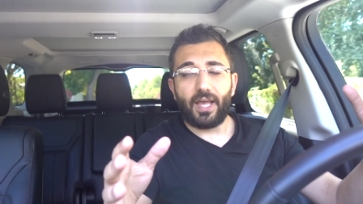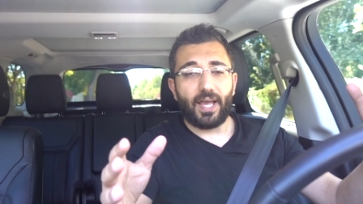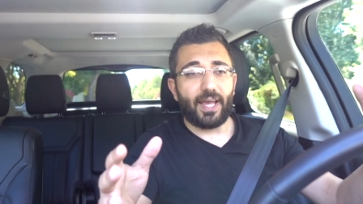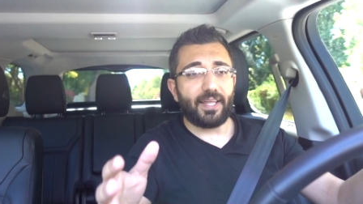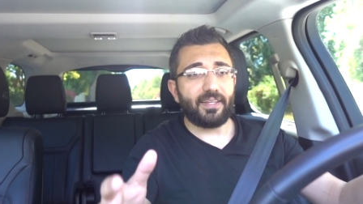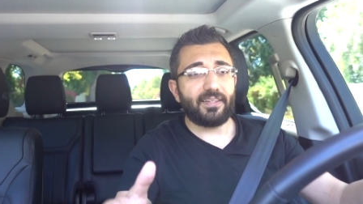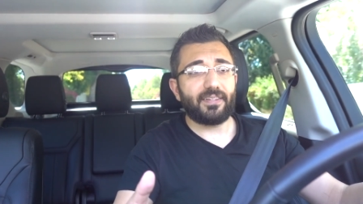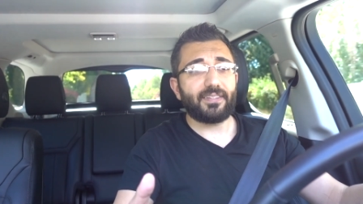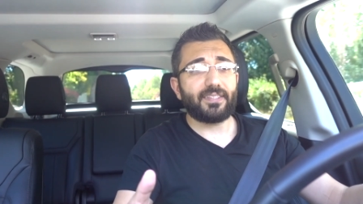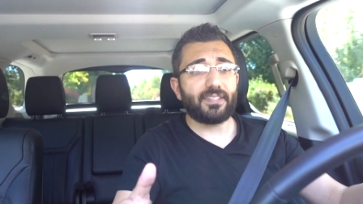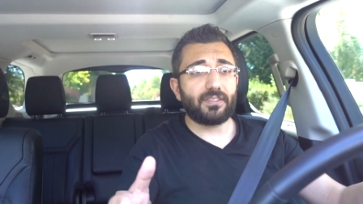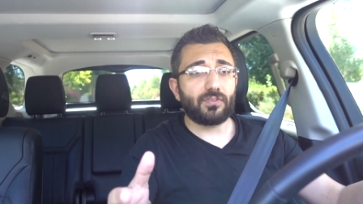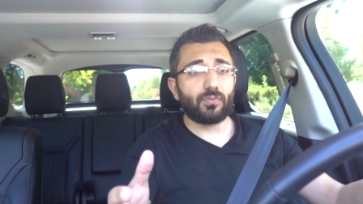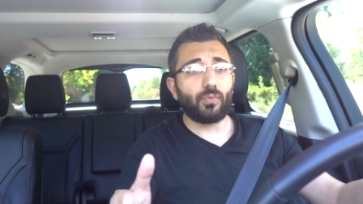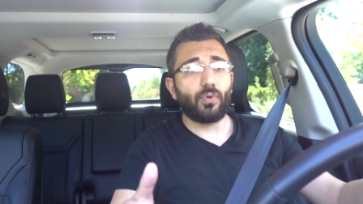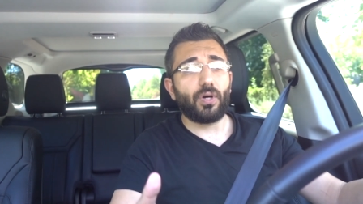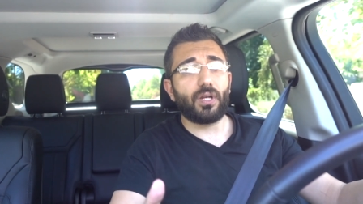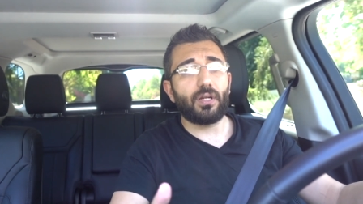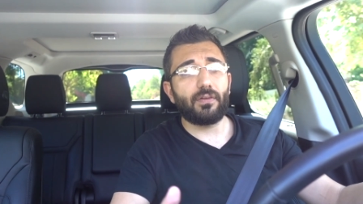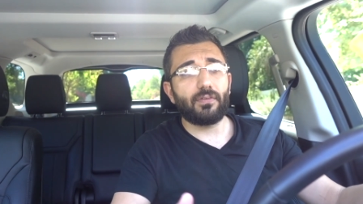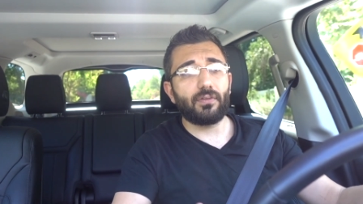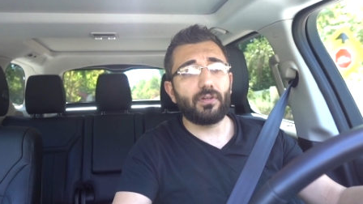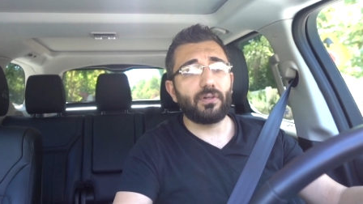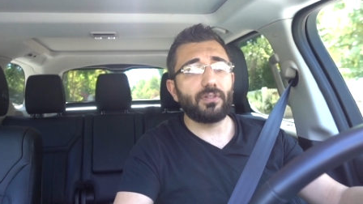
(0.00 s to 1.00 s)
and this is
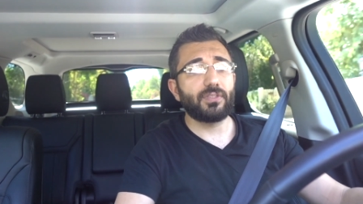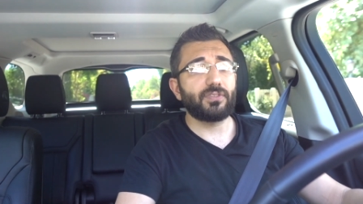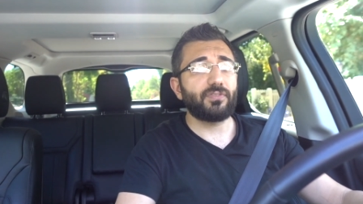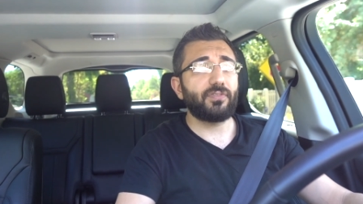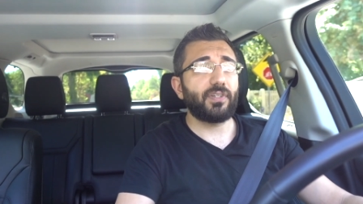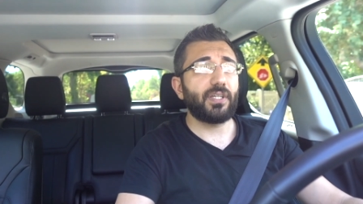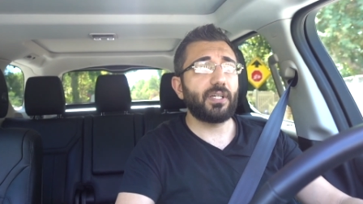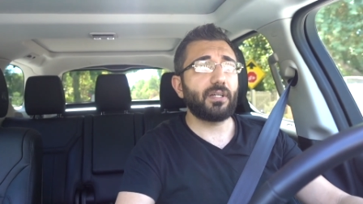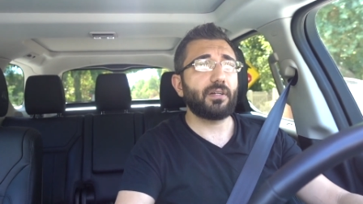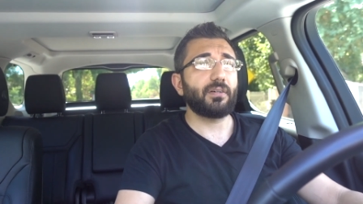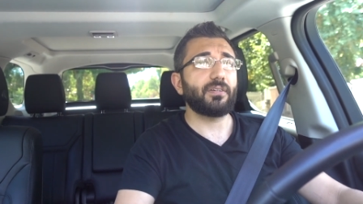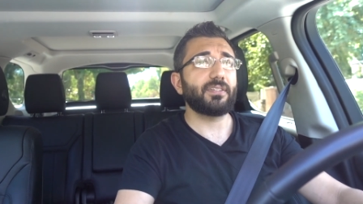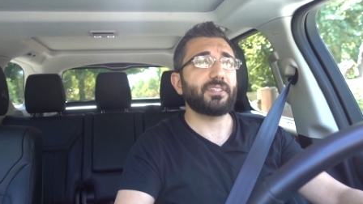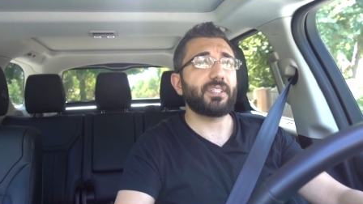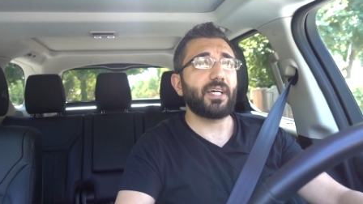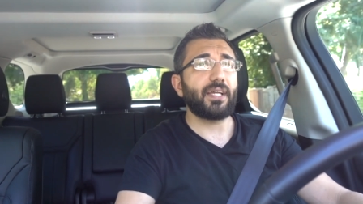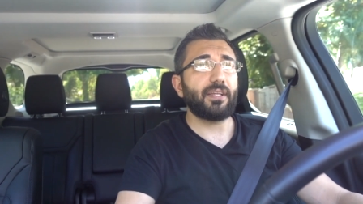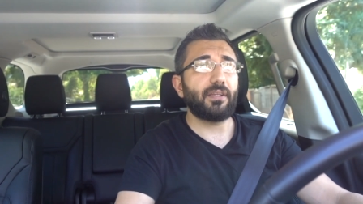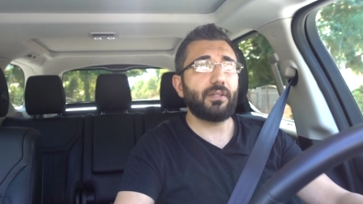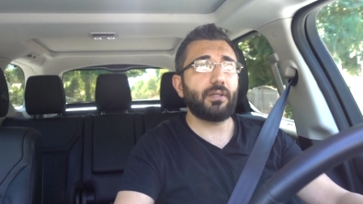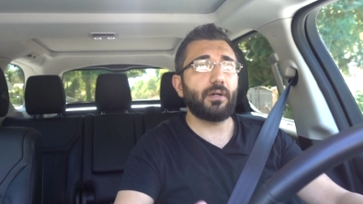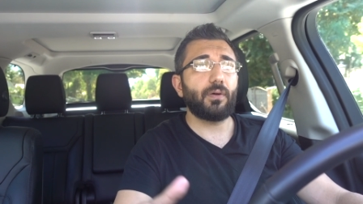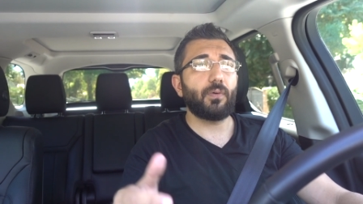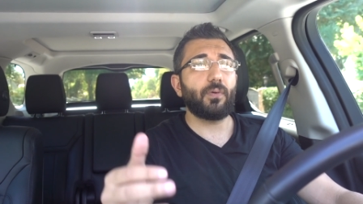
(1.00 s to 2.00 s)
one of those vehicles that,
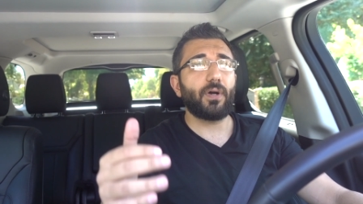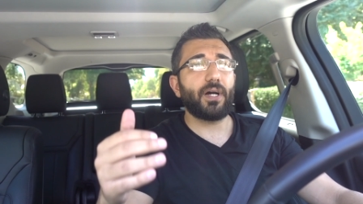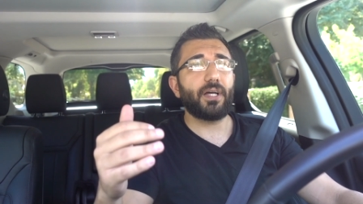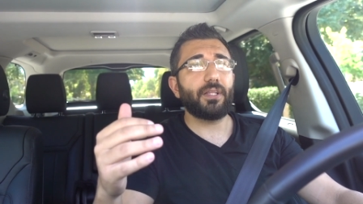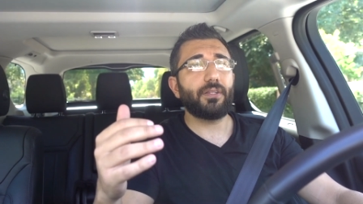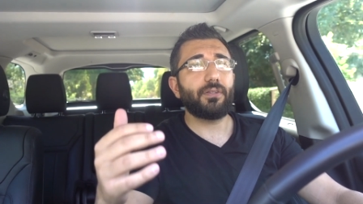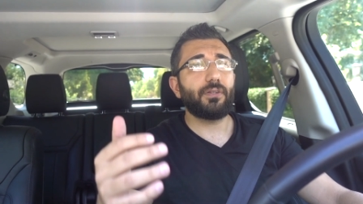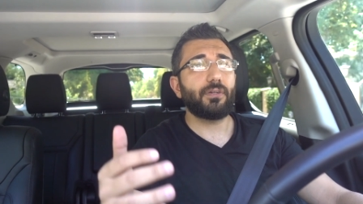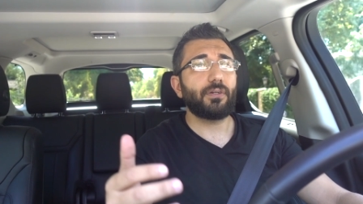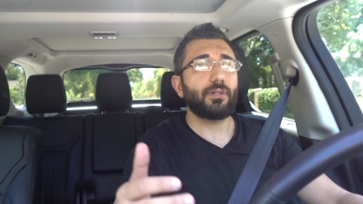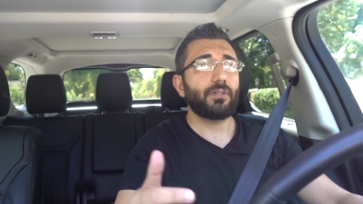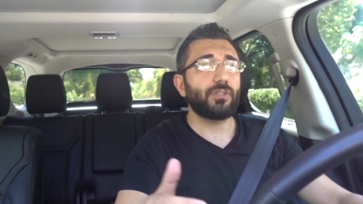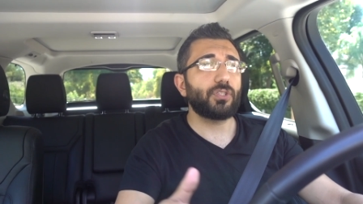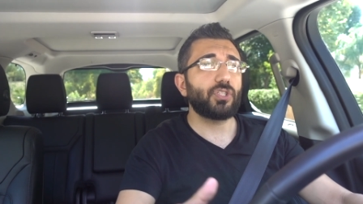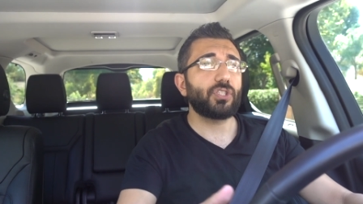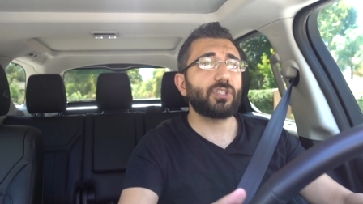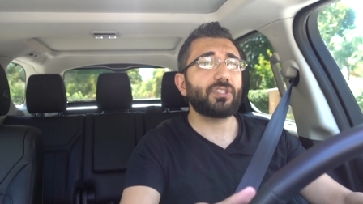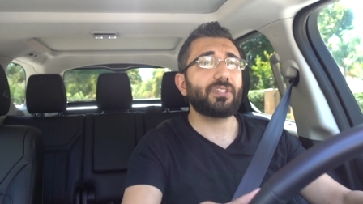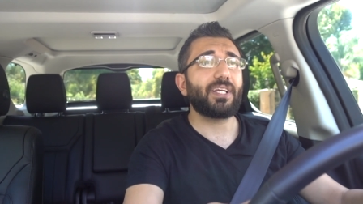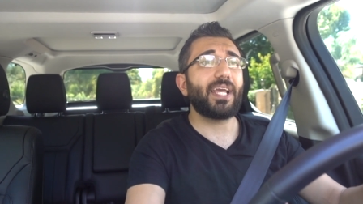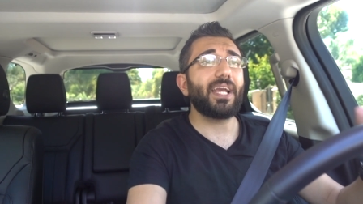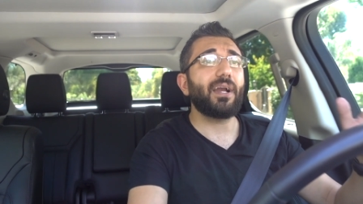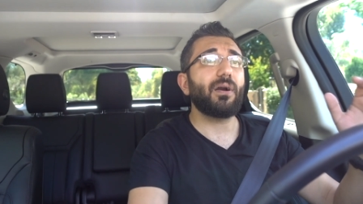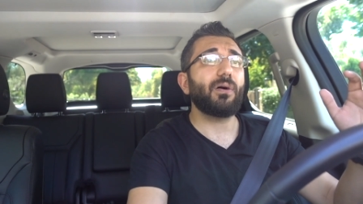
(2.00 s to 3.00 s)
you know what, you could
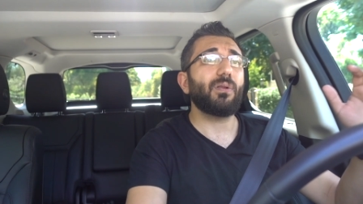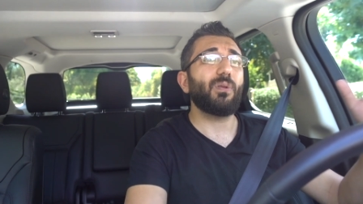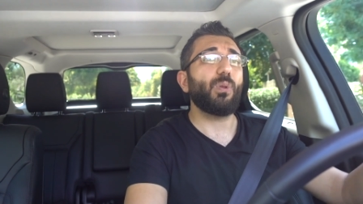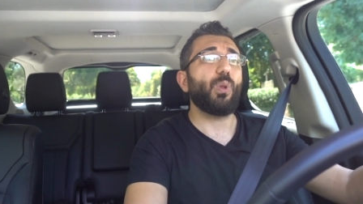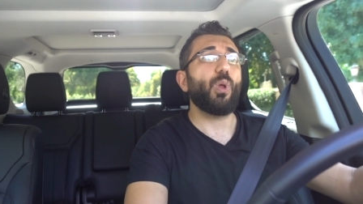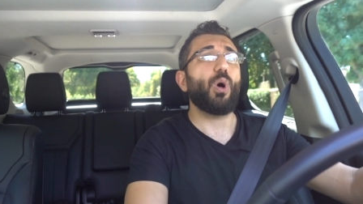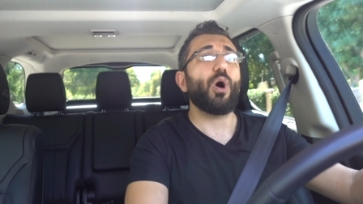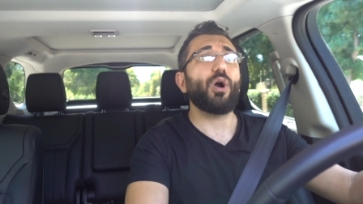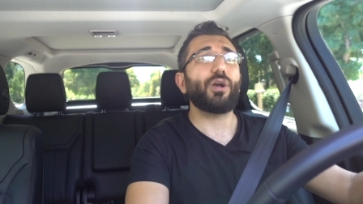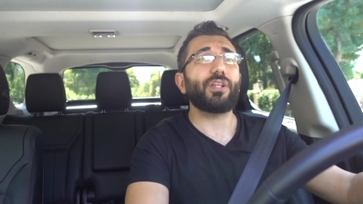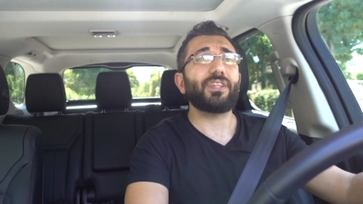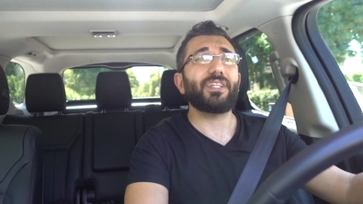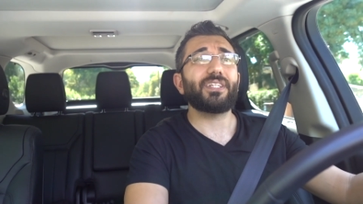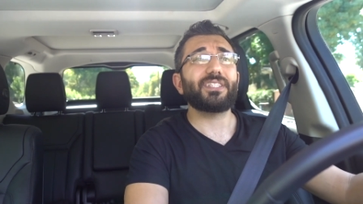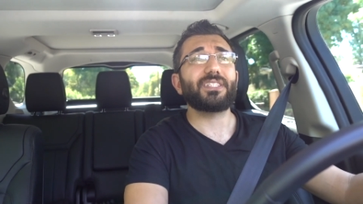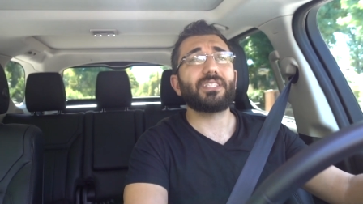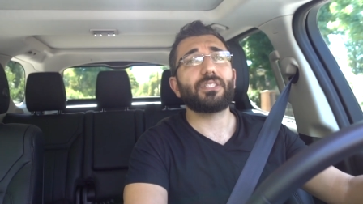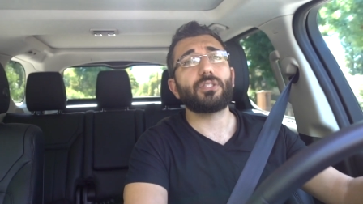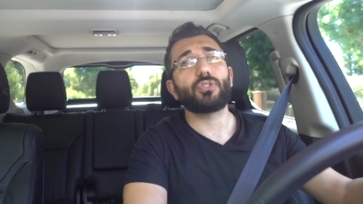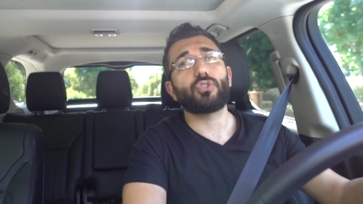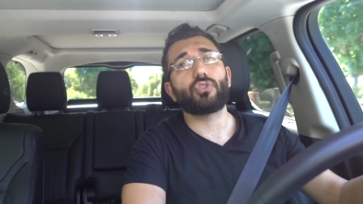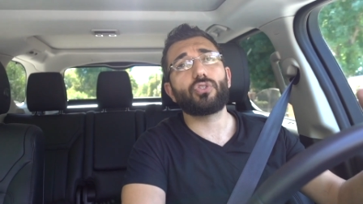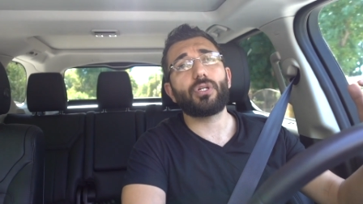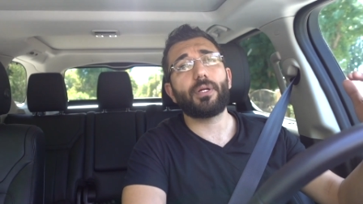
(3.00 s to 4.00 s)
just take on long
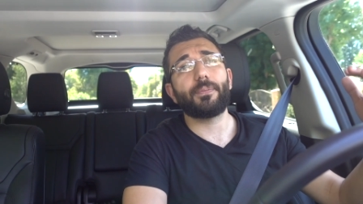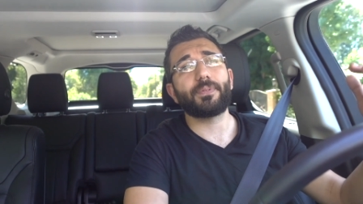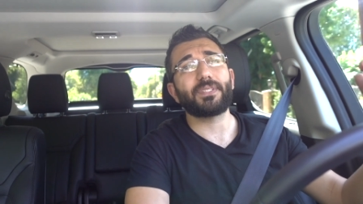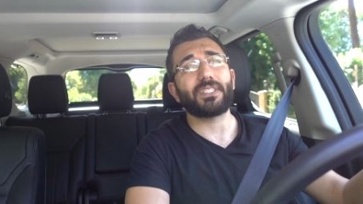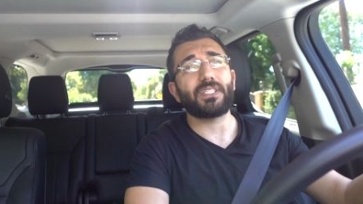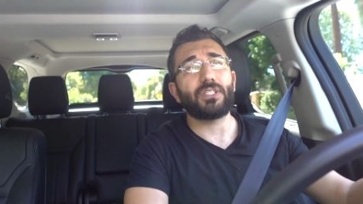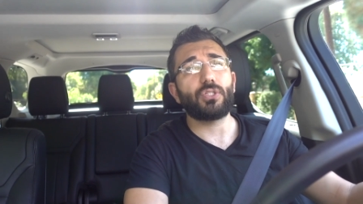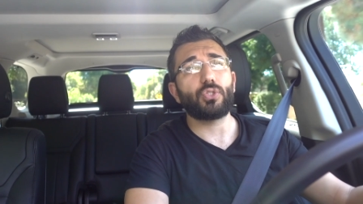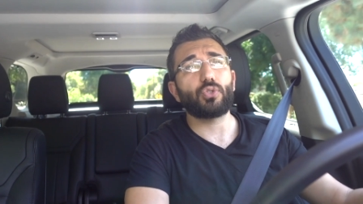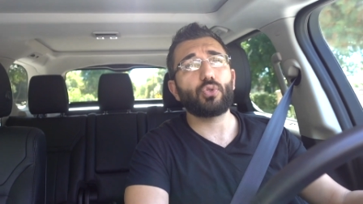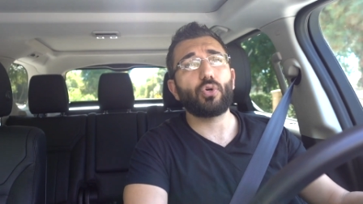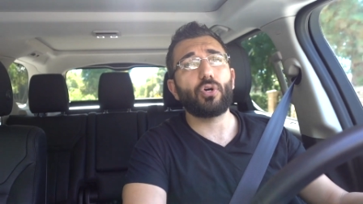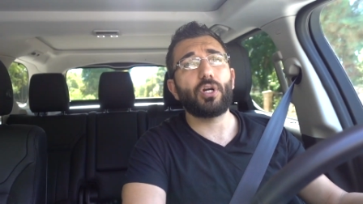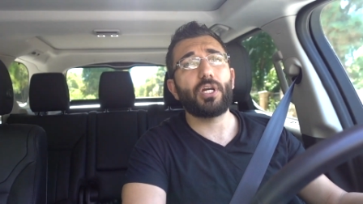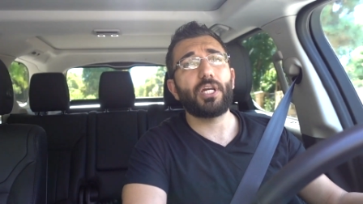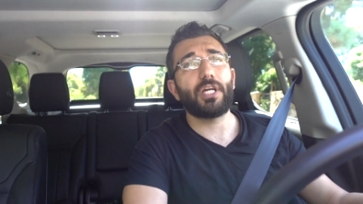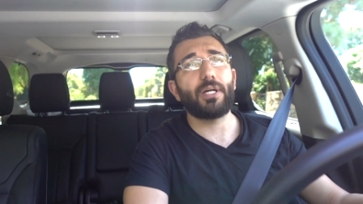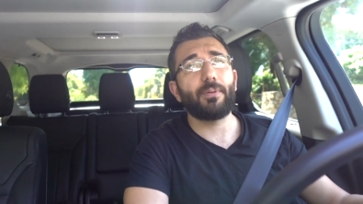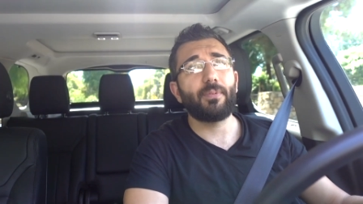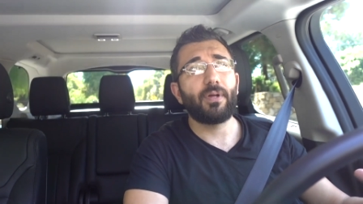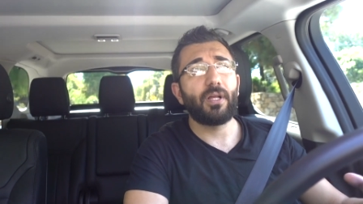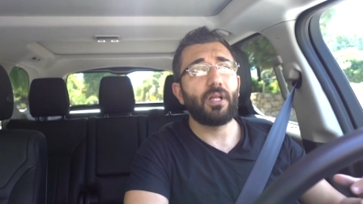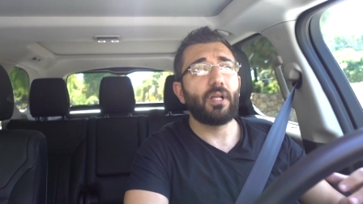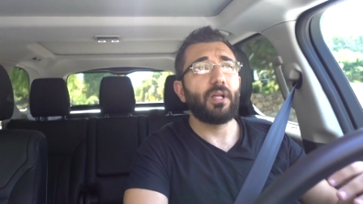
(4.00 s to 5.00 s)
distance trips, enjoy
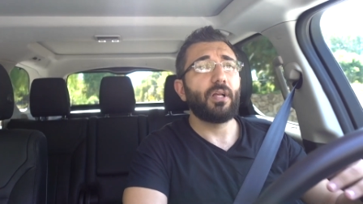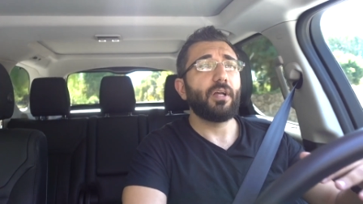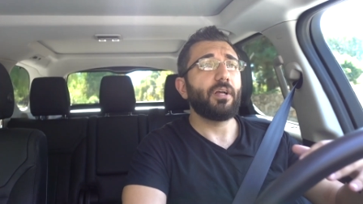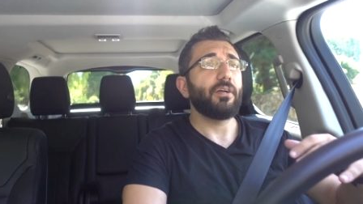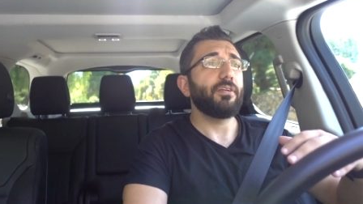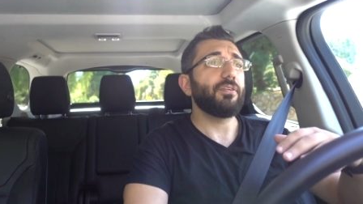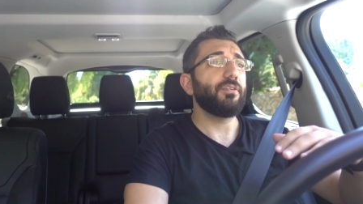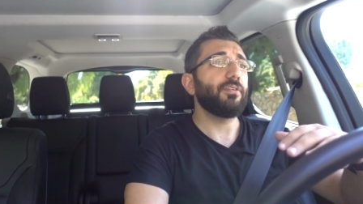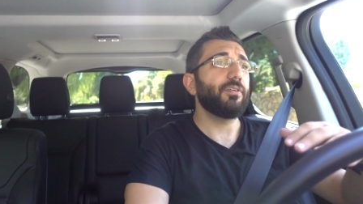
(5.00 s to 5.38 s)
them.